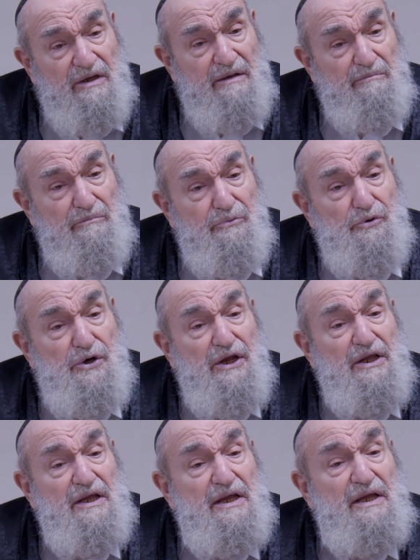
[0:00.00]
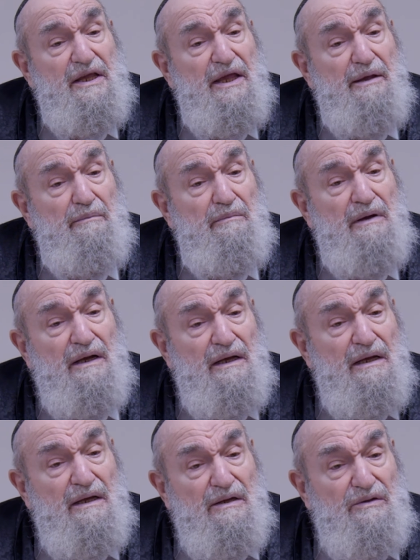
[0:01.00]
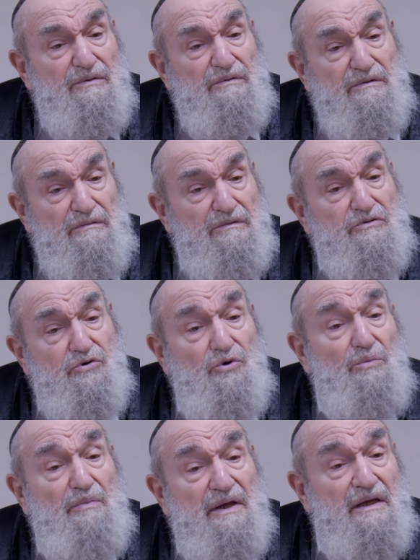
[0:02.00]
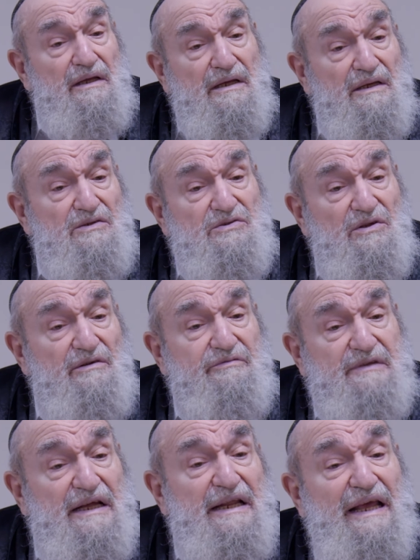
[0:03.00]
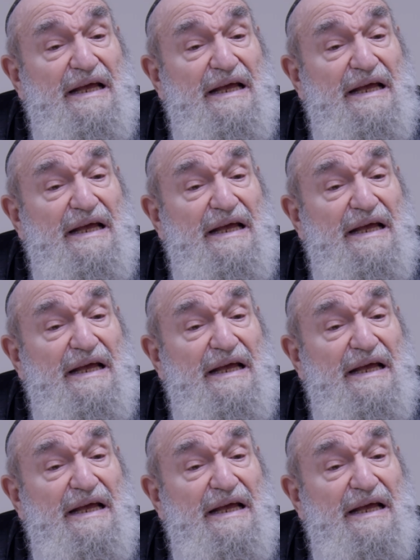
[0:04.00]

him, bringing him trume and stuff that he